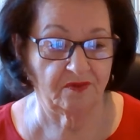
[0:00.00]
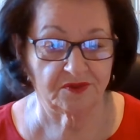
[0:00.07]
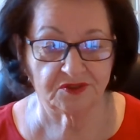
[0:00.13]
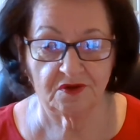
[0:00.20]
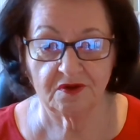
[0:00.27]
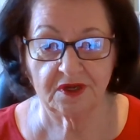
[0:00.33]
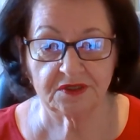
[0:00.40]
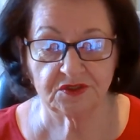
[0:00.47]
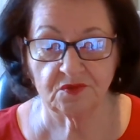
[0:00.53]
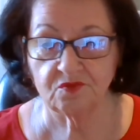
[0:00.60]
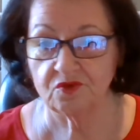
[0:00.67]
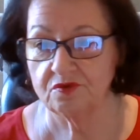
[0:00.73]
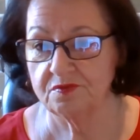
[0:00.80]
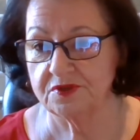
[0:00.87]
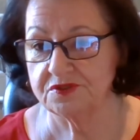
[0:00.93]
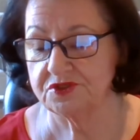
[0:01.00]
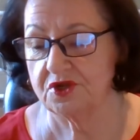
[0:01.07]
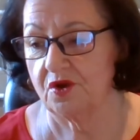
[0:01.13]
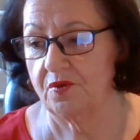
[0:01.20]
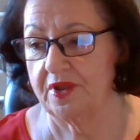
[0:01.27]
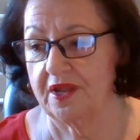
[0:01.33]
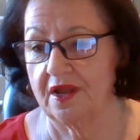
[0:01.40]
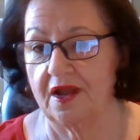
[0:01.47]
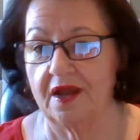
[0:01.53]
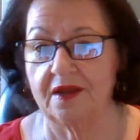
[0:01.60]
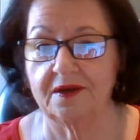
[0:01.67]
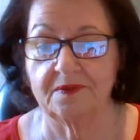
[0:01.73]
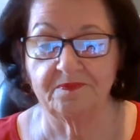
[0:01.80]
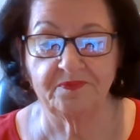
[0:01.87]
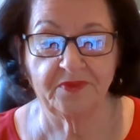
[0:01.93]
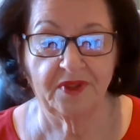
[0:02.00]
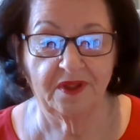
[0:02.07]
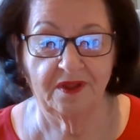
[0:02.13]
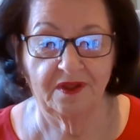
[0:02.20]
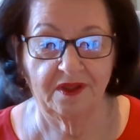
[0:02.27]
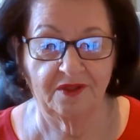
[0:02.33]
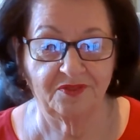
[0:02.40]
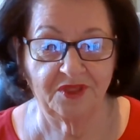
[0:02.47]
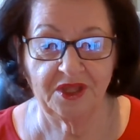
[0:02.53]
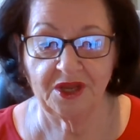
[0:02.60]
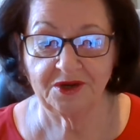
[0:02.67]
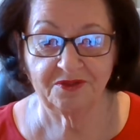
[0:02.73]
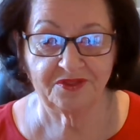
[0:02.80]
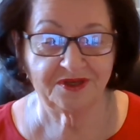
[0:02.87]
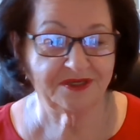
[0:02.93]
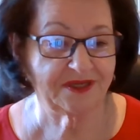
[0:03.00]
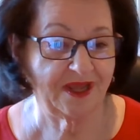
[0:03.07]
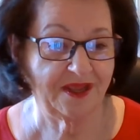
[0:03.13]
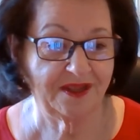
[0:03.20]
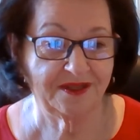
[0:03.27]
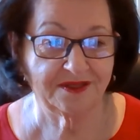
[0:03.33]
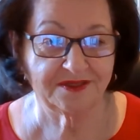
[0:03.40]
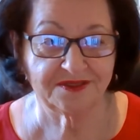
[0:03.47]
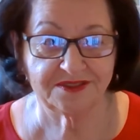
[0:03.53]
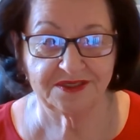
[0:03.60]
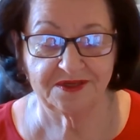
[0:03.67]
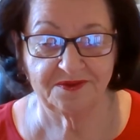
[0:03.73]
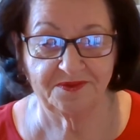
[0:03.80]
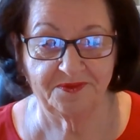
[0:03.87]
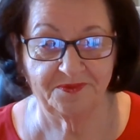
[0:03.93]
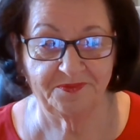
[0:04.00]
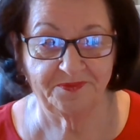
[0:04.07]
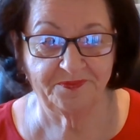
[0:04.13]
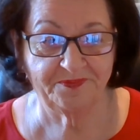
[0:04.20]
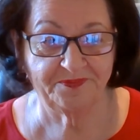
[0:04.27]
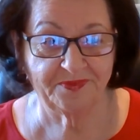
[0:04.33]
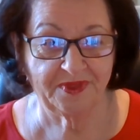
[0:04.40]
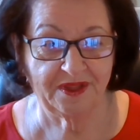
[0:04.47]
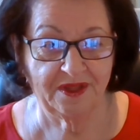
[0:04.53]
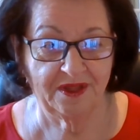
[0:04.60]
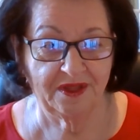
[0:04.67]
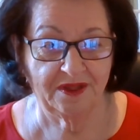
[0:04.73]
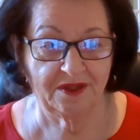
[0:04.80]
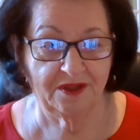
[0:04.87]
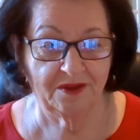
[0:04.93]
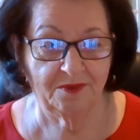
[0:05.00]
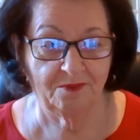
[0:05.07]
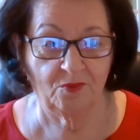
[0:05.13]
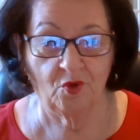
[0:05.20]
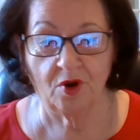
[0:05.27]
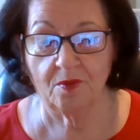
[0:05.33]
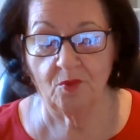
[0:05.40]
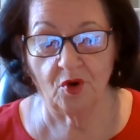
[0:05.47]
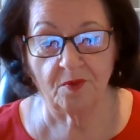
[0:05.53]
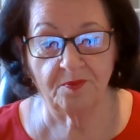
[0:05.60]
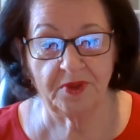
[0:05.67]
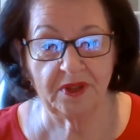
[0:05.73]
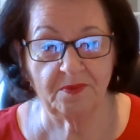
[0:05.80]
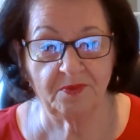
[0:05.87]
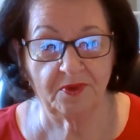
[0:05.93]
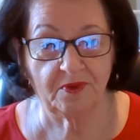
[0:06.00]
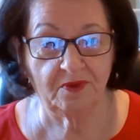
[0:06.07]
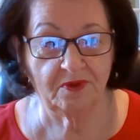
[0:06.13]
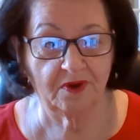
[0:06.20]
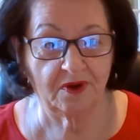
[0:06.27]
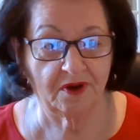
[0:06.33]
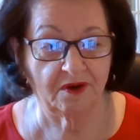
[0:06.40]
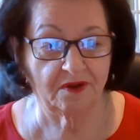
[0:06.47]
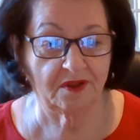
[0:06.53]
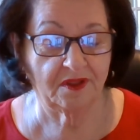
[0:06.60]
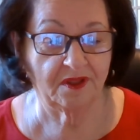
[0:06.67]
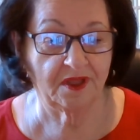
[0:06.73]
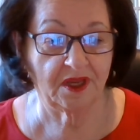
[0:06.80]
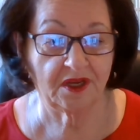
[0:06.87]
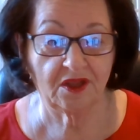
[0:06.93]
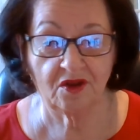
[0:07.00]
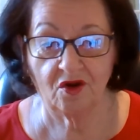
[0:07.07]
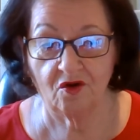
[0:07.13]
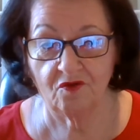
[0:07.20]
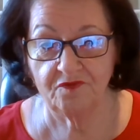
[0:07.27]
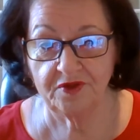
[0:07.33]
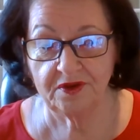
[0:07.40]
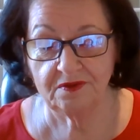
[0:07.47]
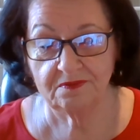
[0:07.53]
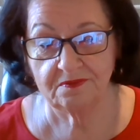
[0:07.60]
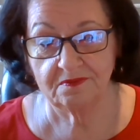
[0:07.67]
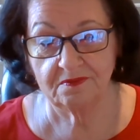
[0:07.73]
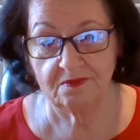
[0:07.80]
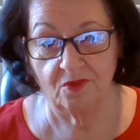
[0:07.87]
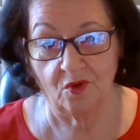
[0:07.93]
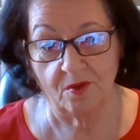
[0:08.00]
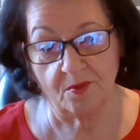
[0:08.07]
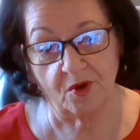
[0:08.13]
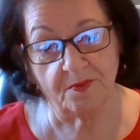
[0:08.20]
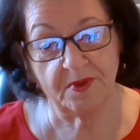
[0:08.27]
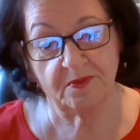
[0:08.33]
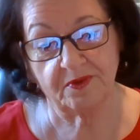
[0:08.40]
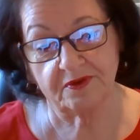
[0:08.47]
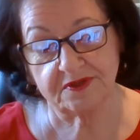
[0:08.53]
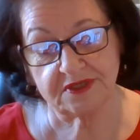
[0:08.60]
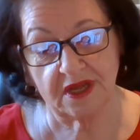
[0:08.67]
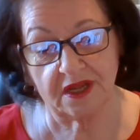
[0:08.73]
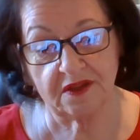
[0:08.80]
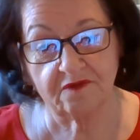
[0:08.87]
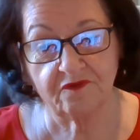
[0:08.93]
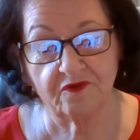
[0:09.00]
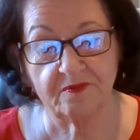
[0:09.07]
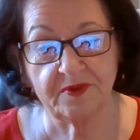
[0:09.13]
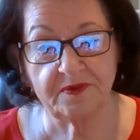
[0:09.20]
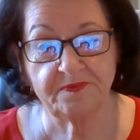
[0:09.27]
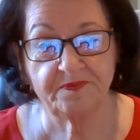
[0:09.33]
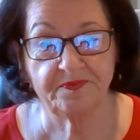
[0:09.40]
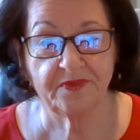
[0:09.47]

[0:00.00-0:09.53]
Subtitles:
There's all kinds of rumors going on. At the end of the day, is more and more people are getting COVID. More and more people are dying from it.